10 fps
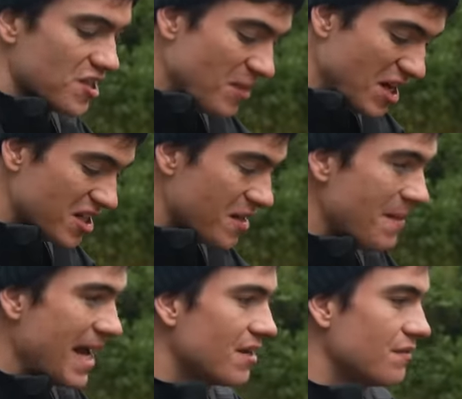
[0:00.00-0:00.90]
especially
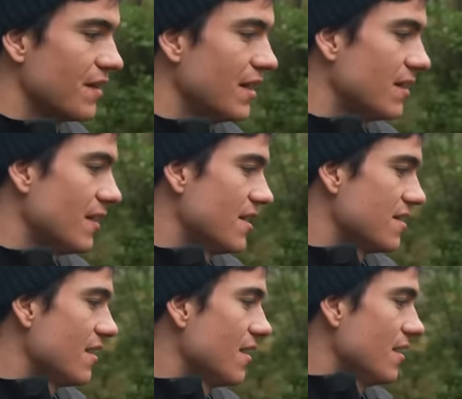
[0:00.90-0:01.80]
maggot feeder, is
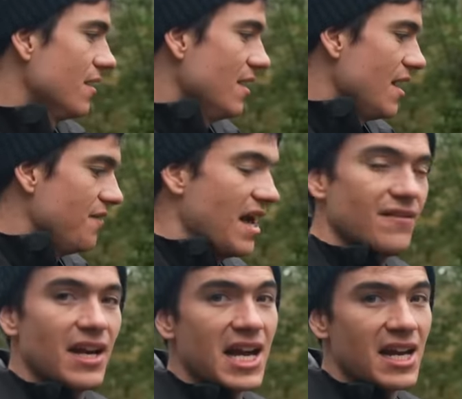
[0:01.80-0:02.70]
that if you
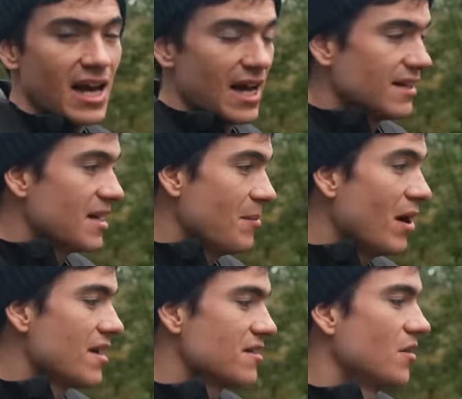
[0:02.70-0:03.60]
haven't had any
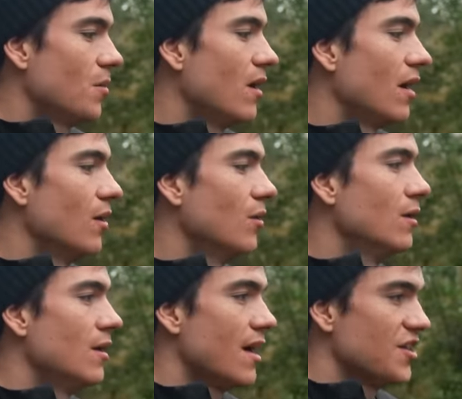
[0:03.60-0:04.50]
bites in a while,
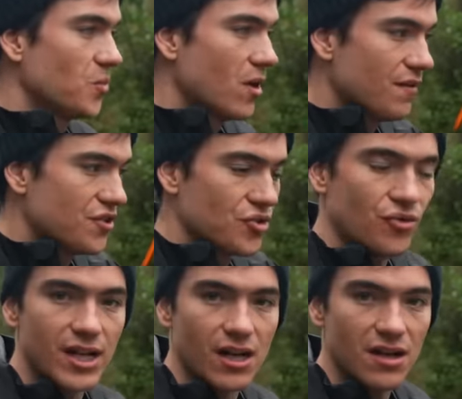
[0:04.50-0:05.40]
it's worth just
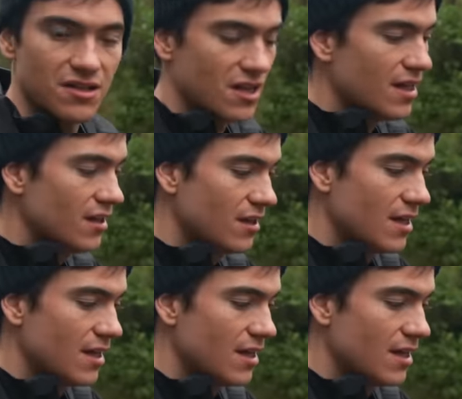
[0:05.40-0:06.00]
recasting.